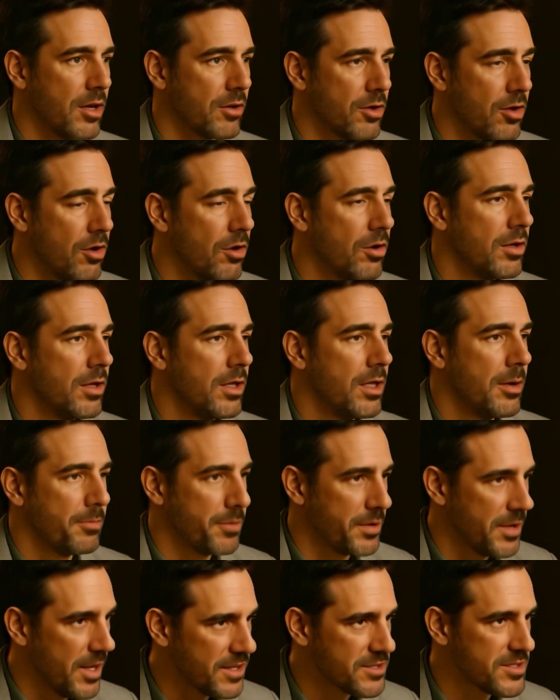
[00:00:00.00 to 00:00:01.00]
at all.
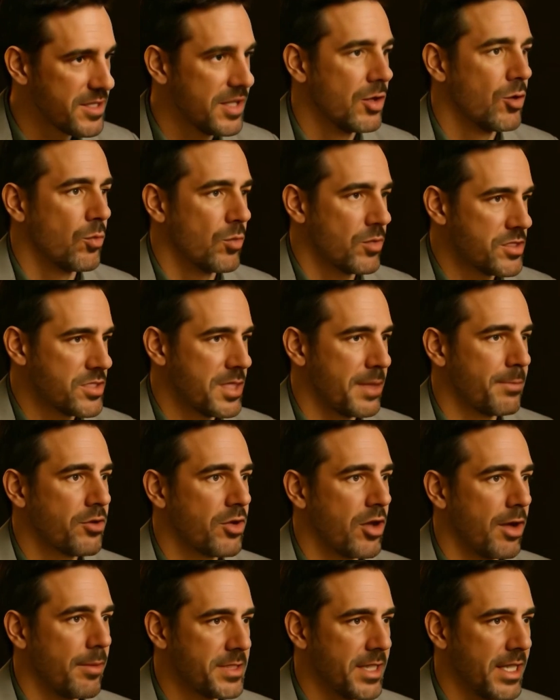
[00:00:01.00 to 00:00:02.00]
Plus,
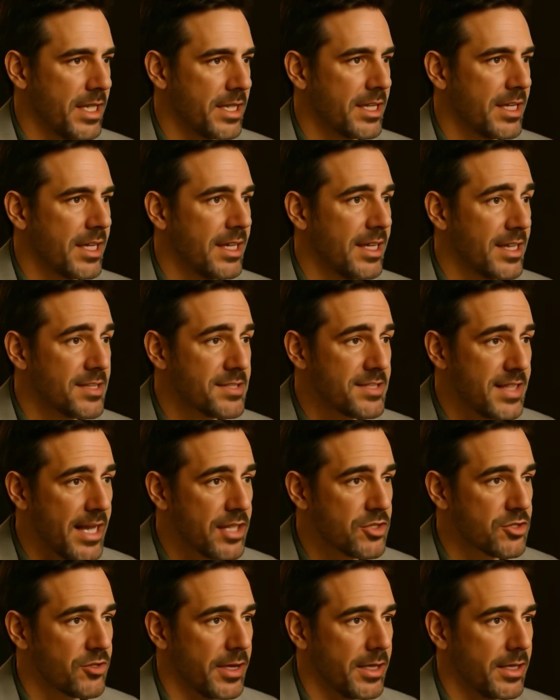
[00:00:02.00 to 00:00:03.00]
receptor uptake can get
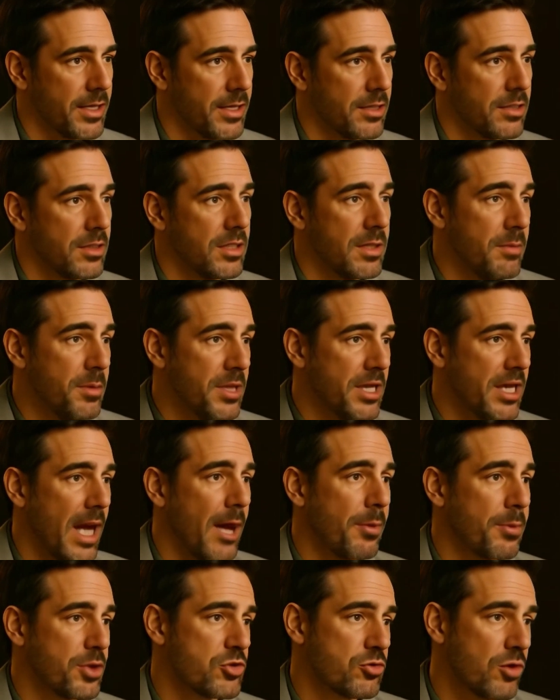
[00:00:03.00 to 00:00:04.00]
saturated, limiting how
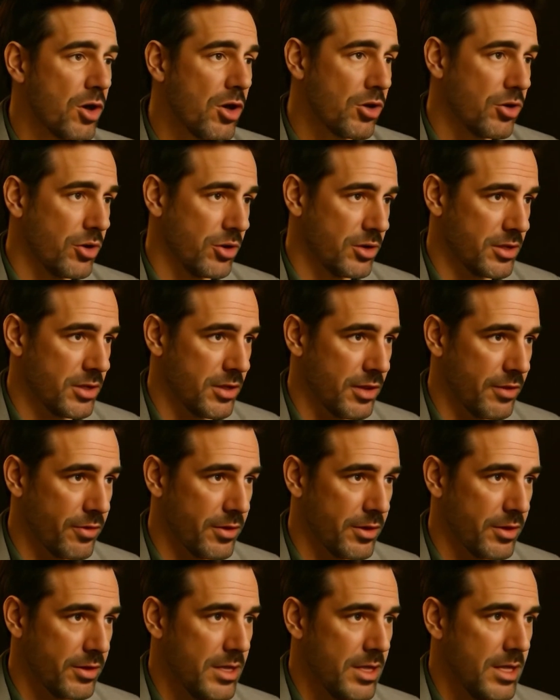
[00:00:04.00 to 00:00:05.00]
much drug you can
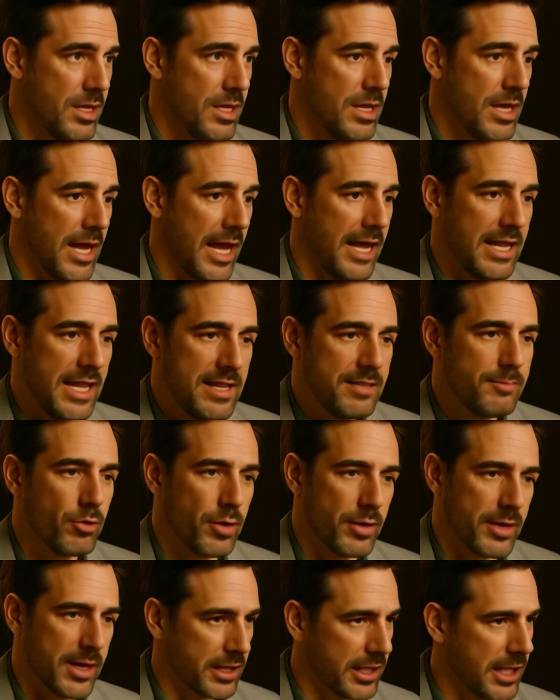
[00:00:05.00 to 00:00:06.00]
deliver. And even
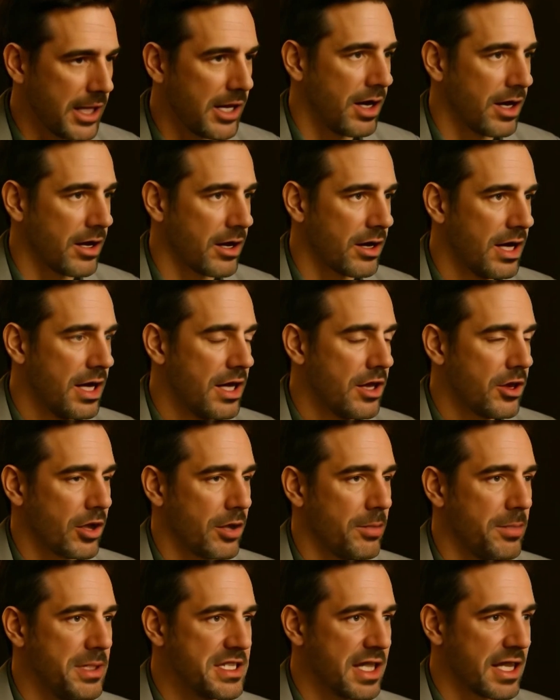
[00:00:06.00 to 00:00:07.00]
without a carrier, there
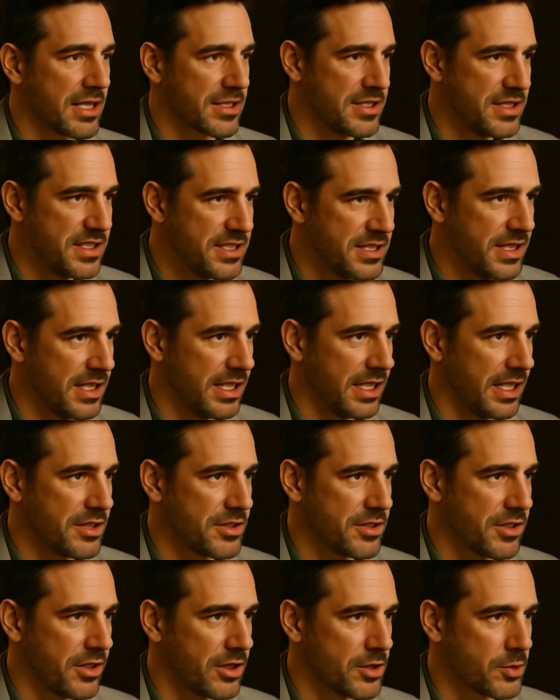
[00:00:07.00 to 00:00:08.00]
could be toxicity
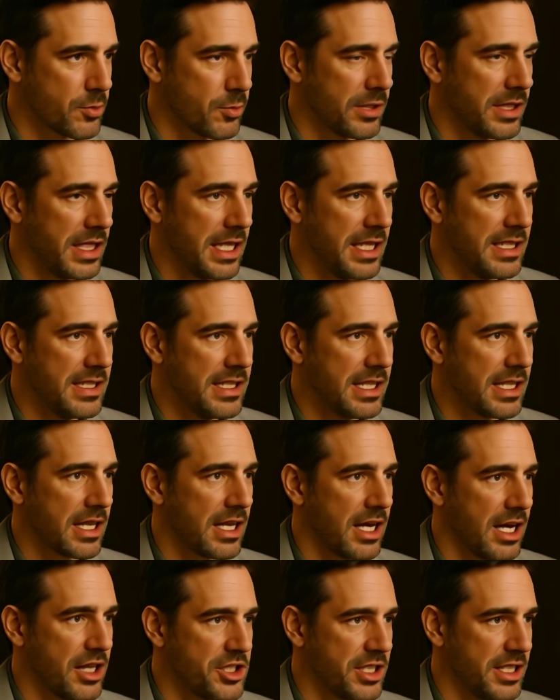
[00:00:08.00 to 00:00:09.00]
concerns related to the
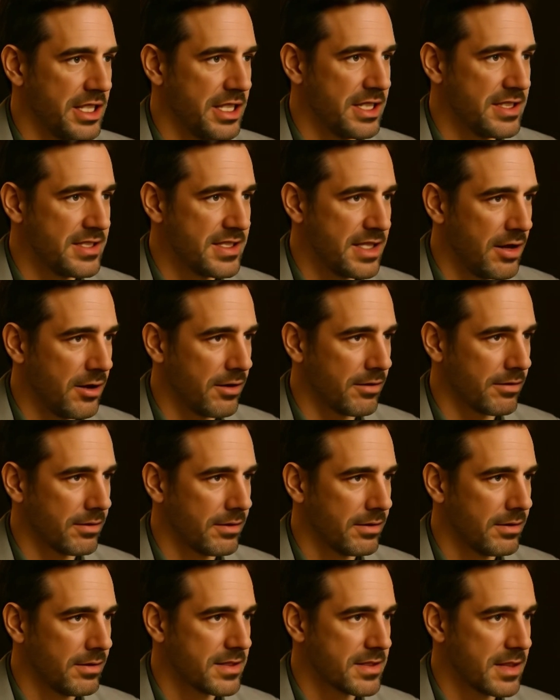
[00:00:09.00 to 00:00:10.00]
conjugate itself.
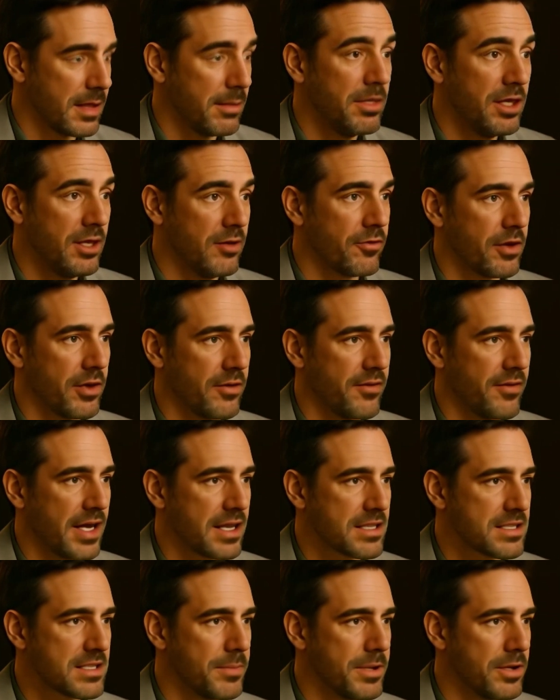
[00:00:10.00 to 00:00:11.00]
Some liver
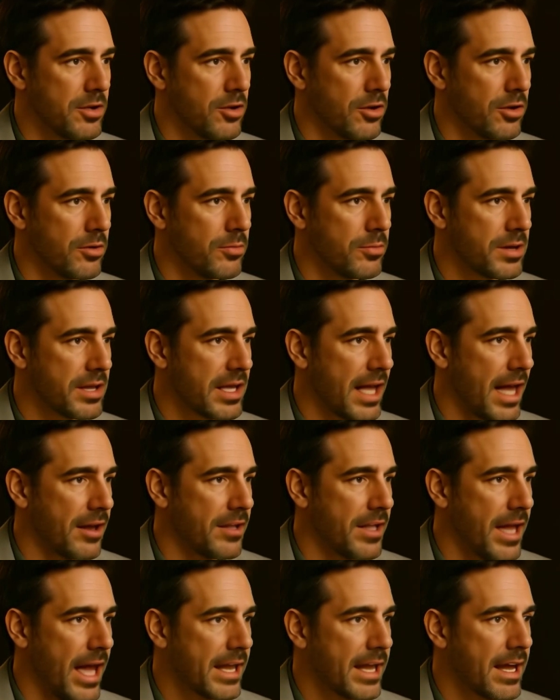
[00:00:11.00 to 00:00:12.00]
effects have been noted with
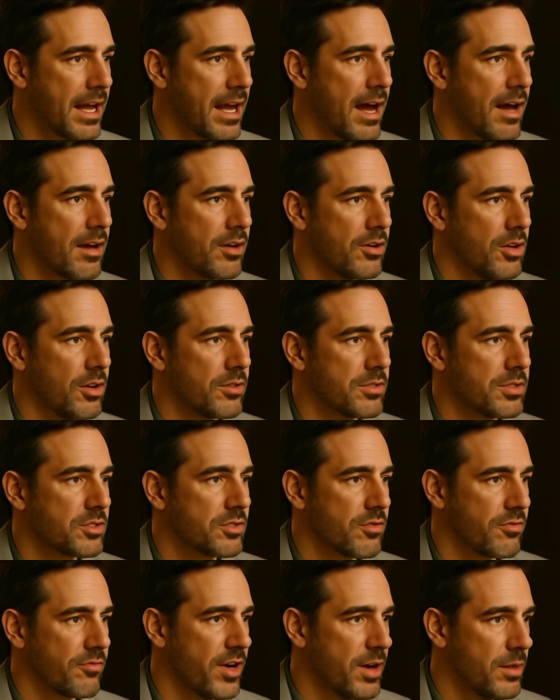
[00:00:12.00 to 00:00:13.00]
GalNAc at higher doses
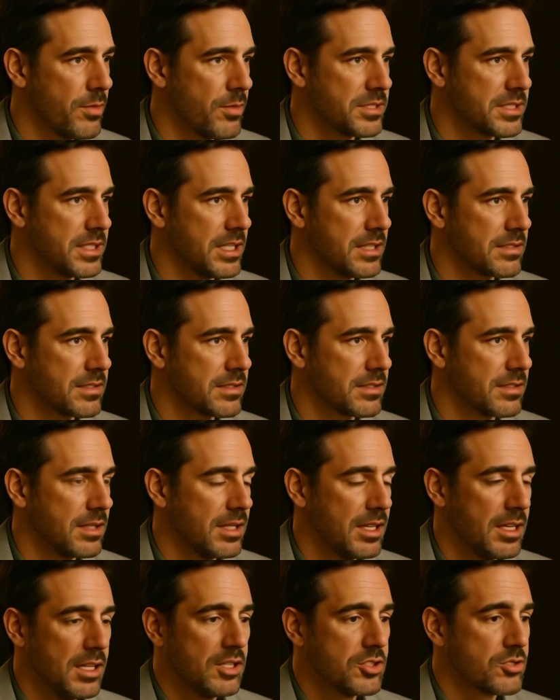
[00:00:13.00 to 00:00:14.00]
or frequencies.
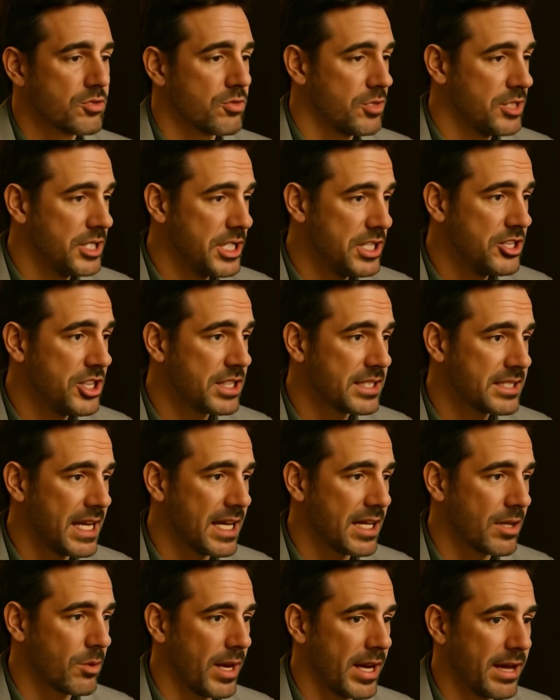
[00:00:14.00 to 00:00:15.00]
Strategic
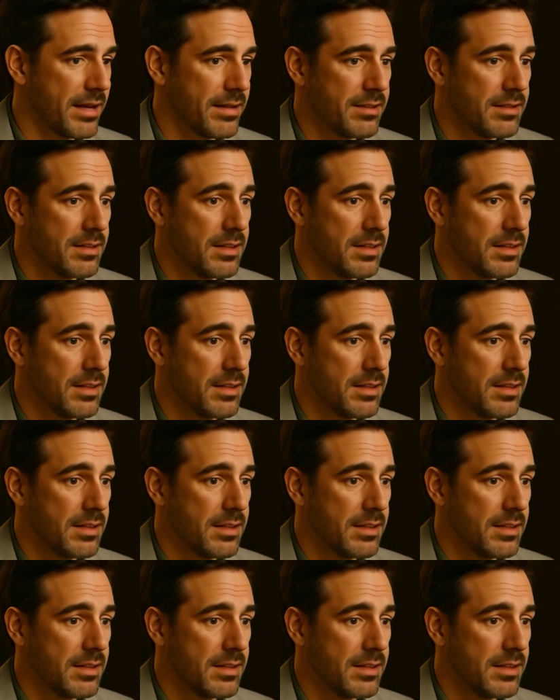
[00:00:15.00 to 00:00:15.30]
takeaway.